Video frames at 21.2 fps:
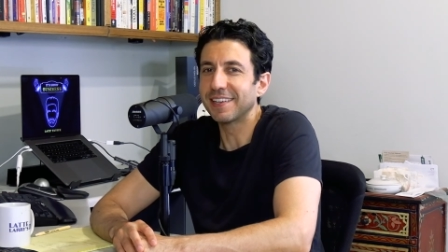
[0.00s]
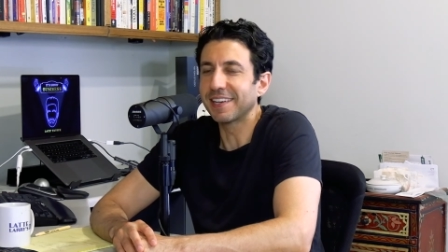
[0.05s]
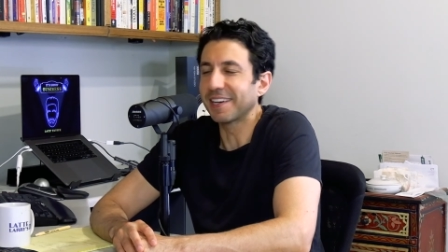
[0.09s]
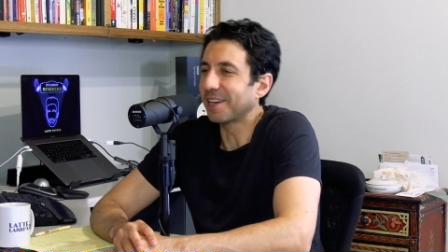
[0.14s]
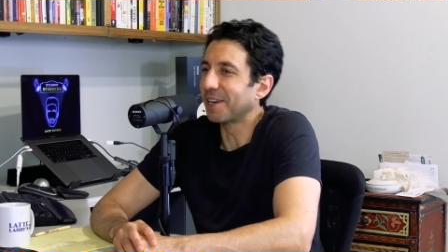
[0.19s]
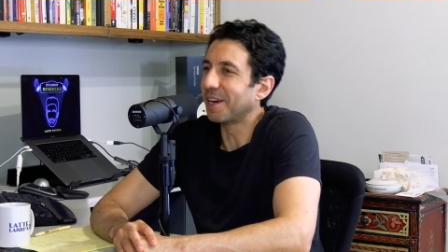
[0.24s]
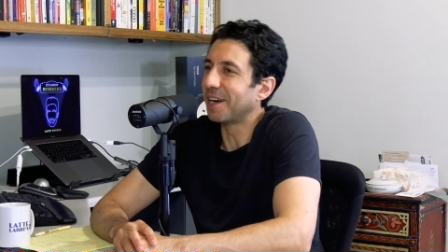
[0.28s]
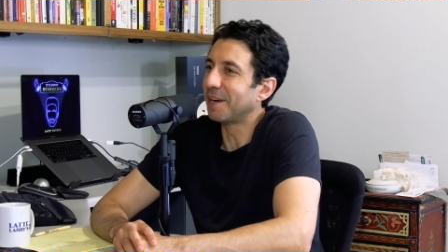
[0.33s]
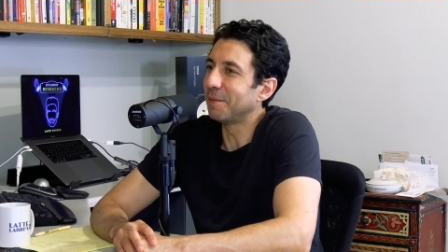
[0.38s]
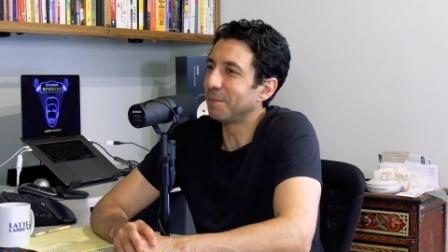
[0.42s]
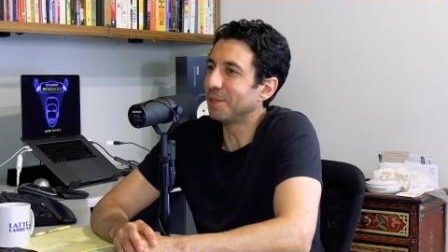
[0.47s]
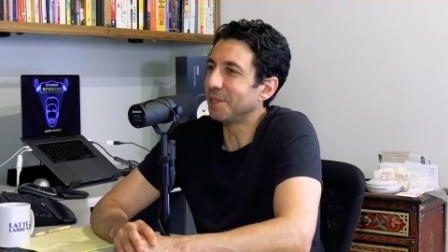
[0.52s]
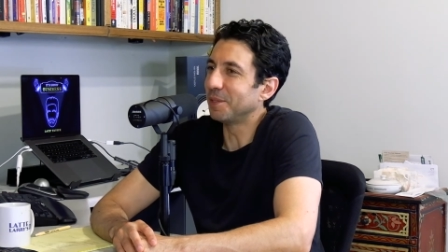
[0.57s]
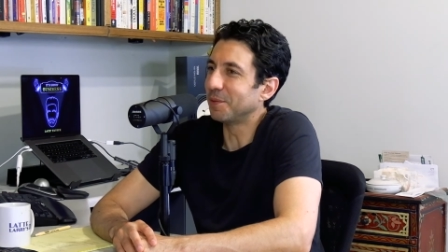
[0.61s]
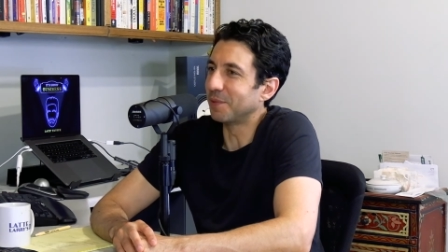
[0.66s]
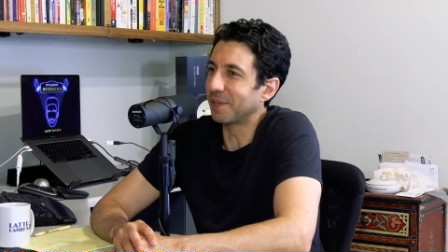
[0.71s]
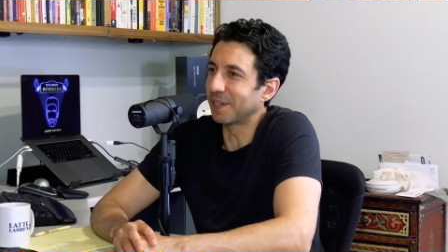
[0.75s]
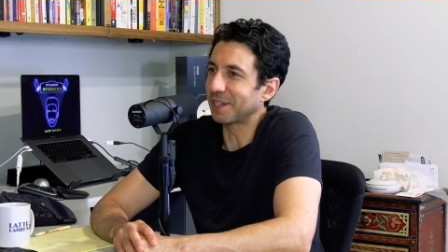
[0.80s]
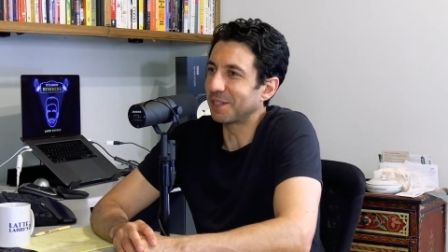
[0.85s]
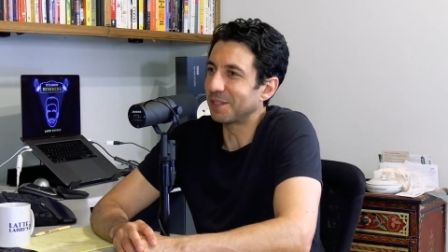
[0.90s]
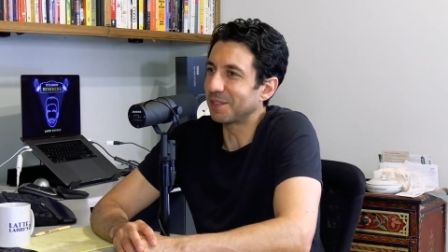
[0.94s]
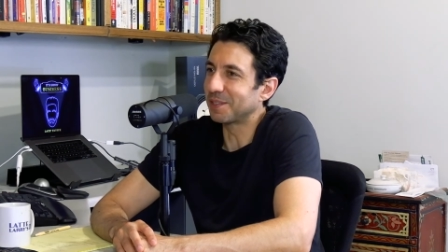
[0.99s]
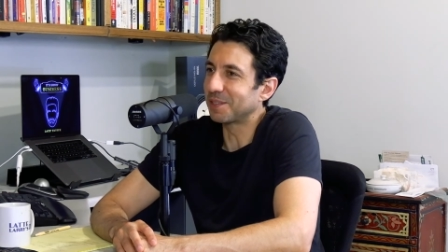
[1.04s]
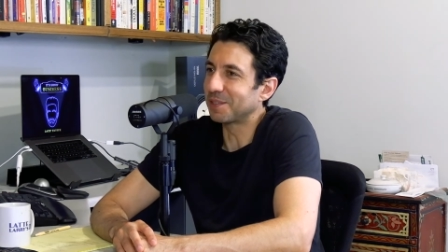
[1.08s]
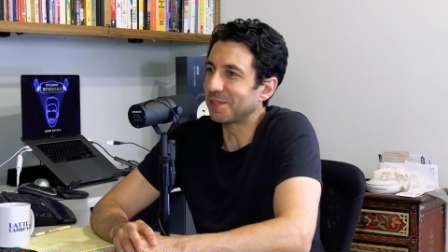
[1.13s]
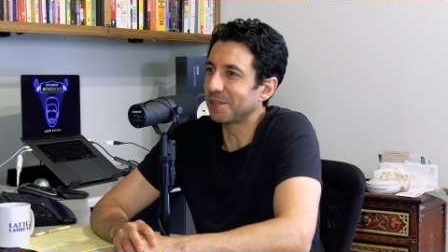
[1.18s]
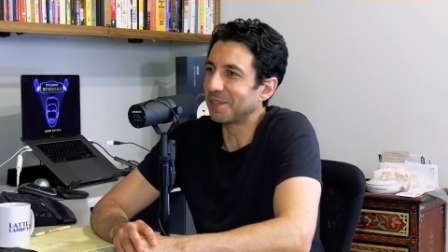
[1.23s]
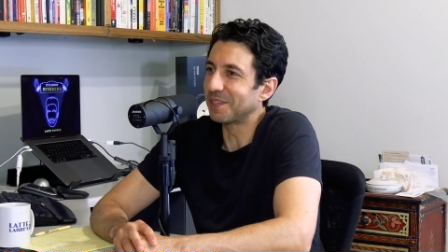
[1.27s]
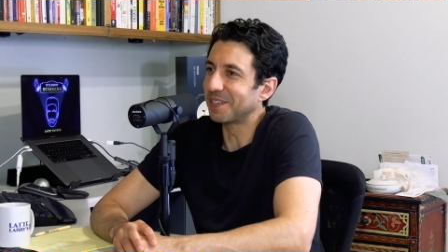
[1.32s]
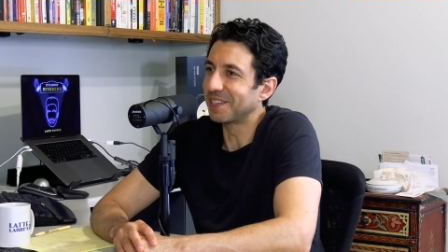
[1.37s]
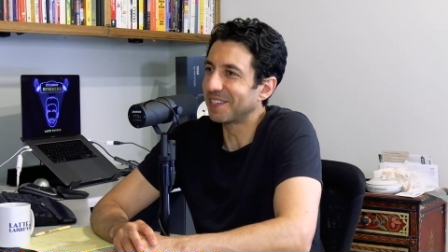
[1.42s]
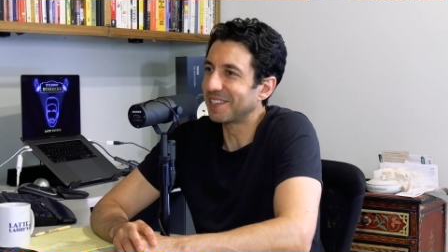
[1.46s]
comedy record
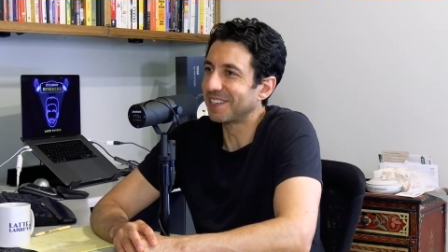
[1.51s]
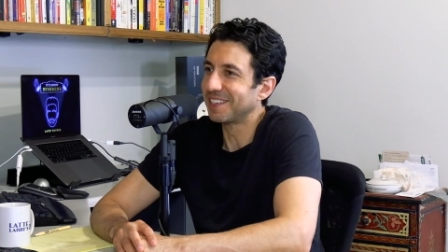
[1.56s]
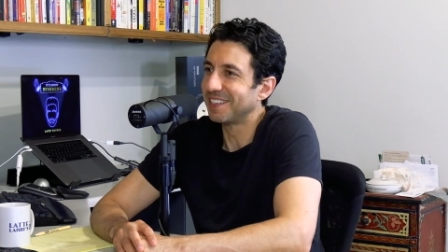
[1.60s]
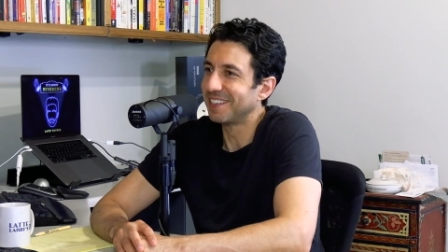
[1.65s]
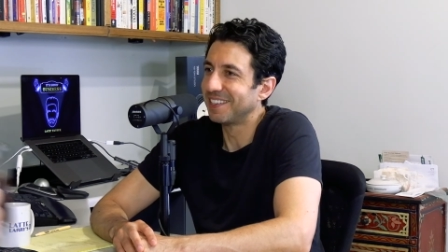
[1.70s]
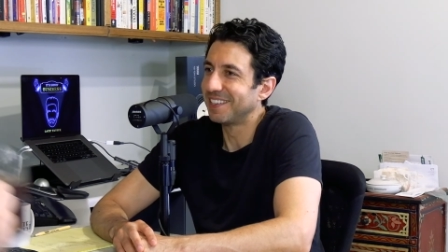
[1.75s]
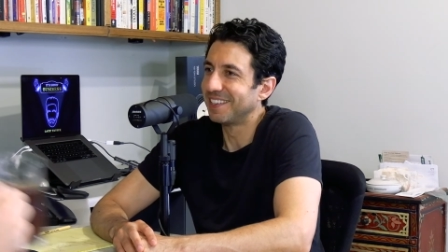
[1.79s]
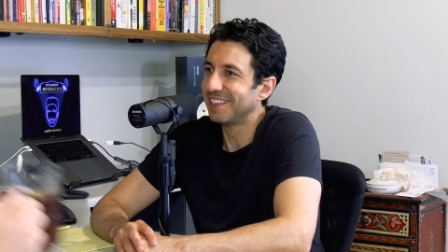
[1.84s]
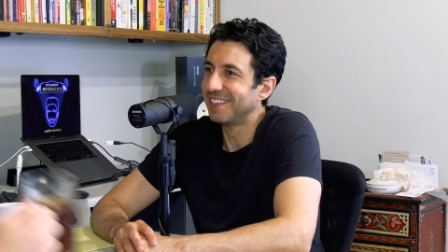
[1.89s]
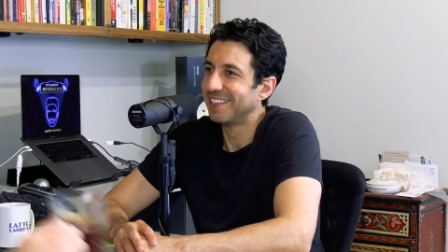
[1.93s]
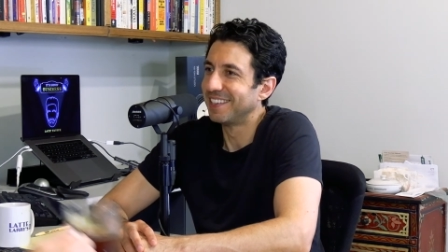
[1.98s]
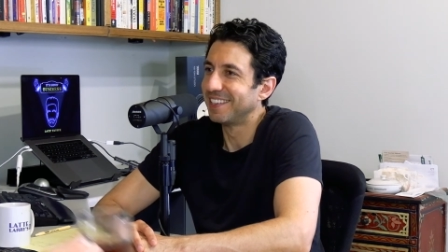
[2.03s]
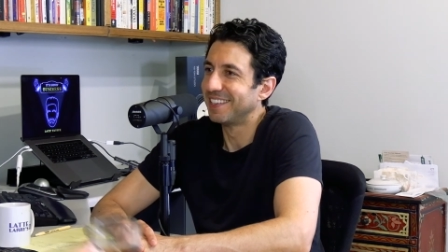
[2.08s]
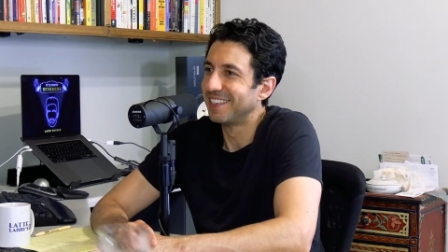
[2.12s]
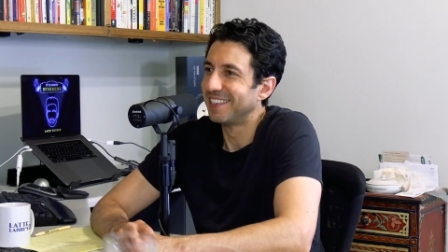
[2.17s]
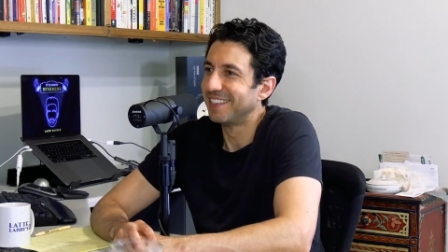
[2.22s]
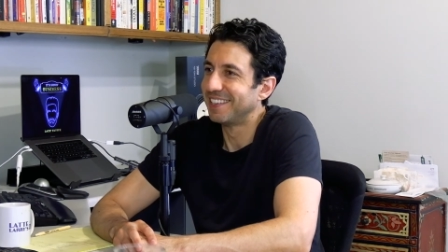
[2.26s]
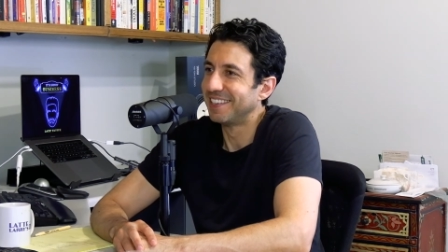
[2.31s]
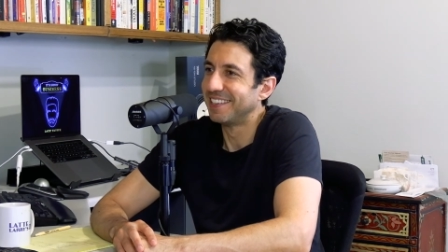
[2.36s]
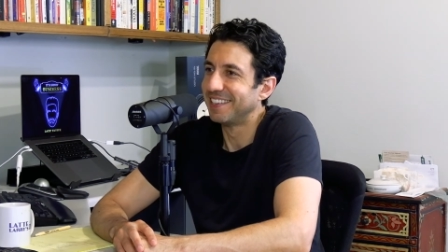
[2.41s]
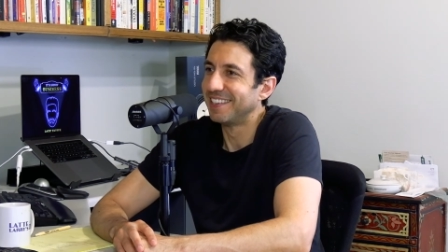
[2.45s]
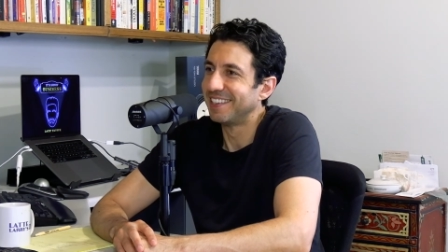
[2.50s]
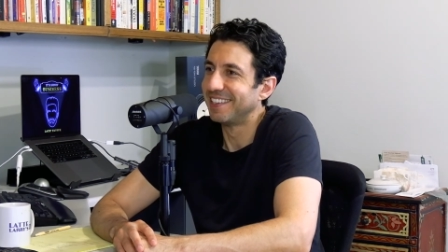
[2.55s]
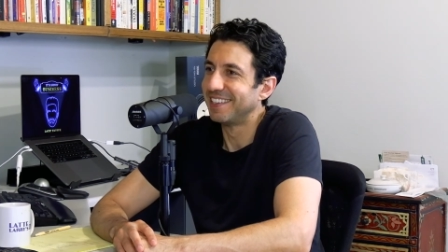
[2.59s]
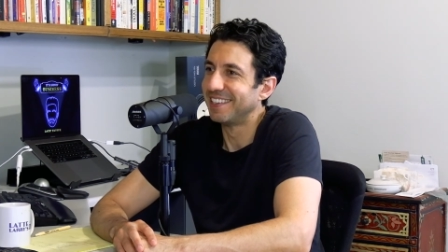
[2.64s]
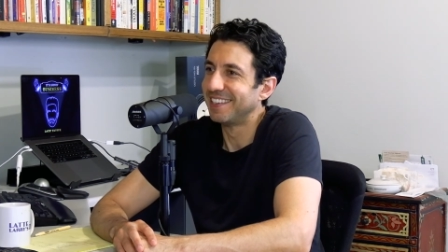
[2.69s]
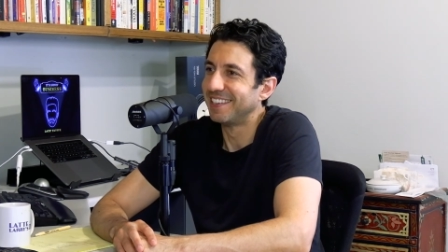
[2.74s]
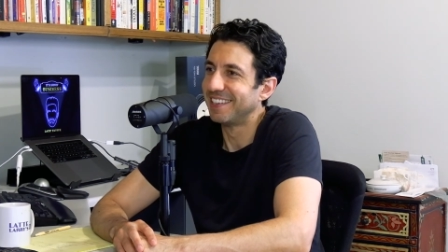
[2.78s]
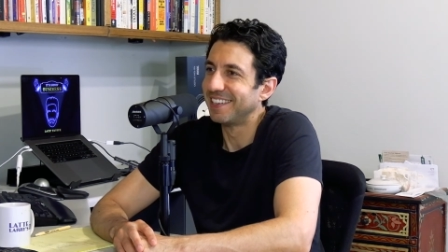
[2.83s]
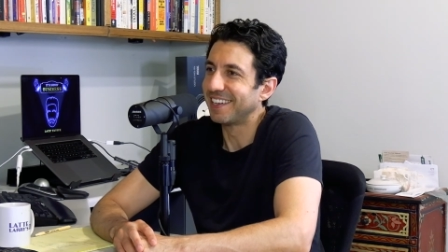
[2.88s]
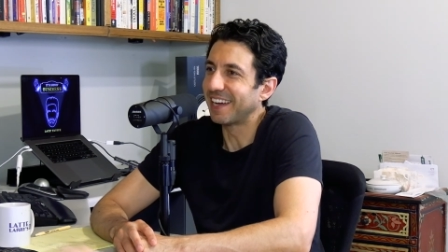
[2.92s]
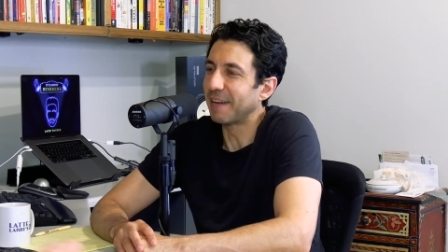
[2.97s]
store.
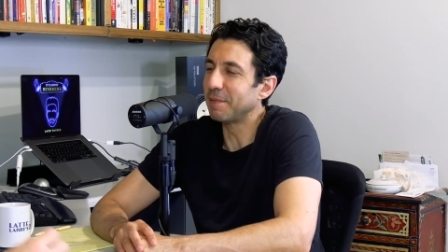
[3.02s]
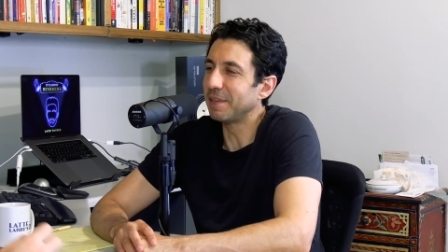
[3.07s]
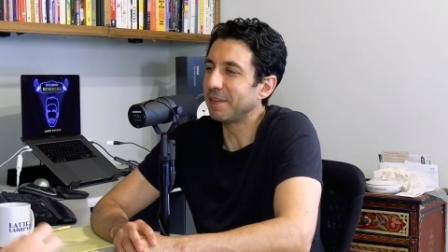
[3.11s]
I